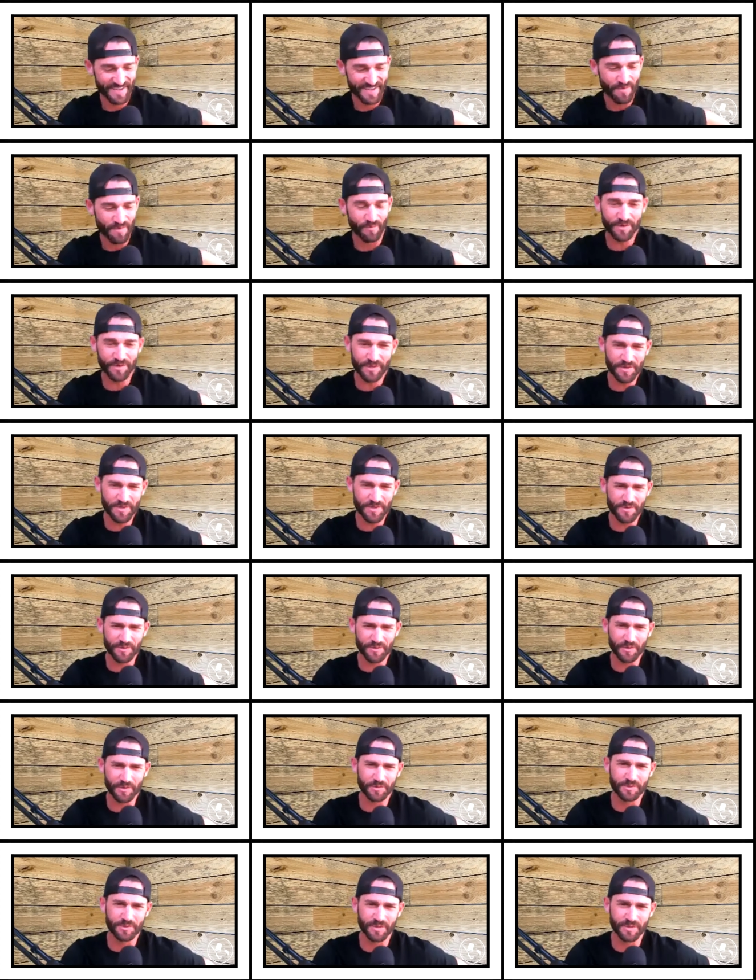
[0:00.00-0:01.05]
What do you
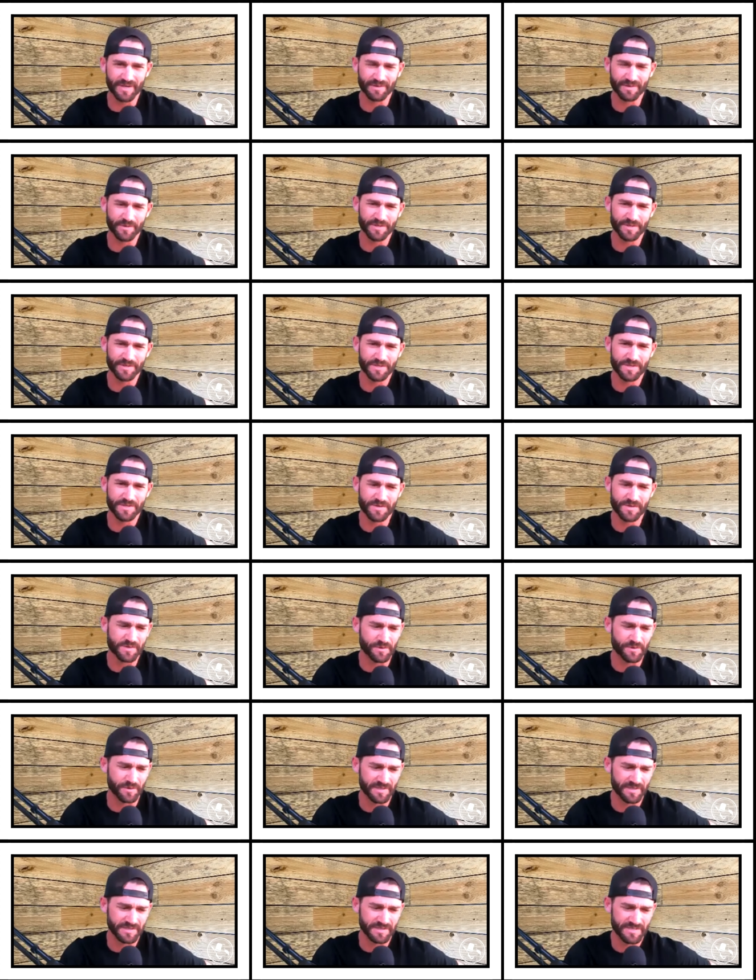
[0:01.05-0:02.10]
do? Uh, what do you do,
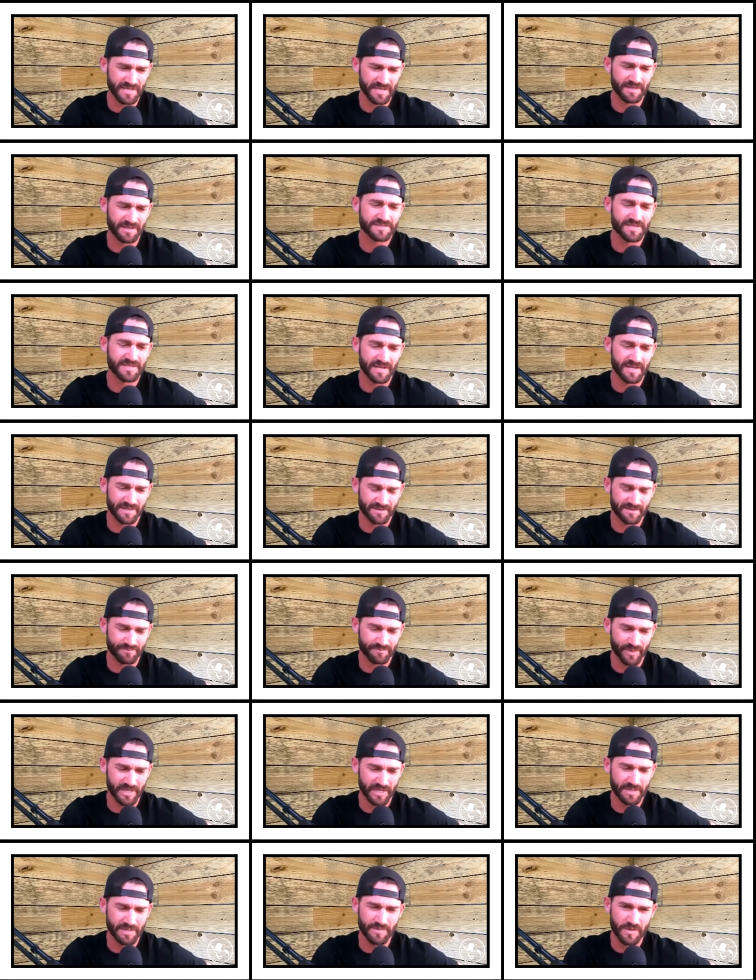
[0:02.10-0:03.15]
Chris, outside of
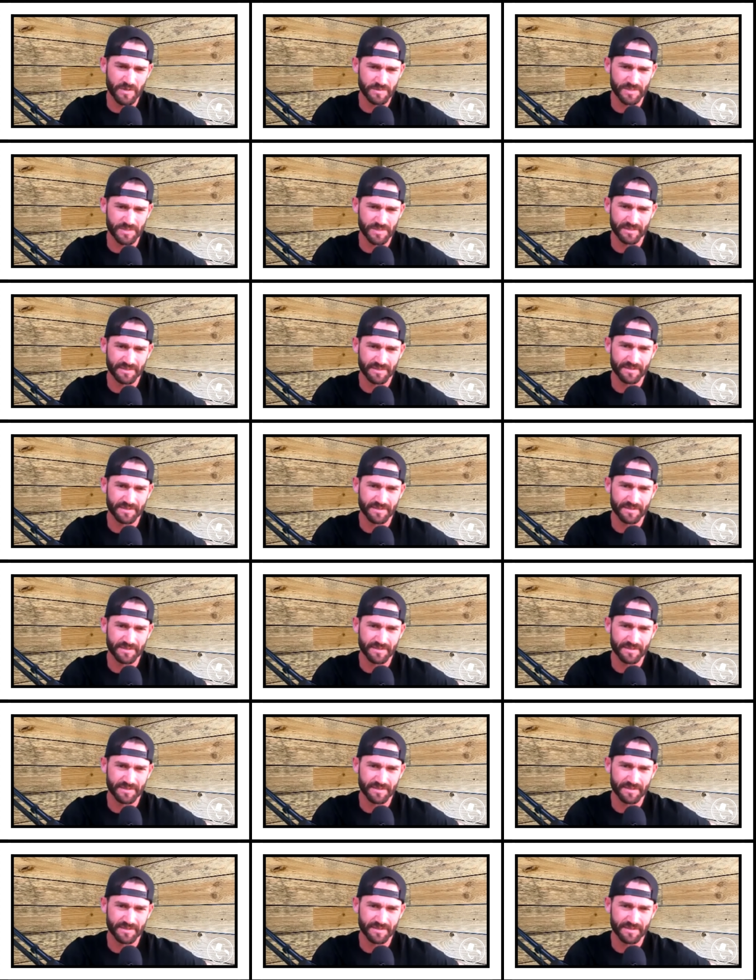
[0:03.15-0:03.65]
playing uh-huh. music?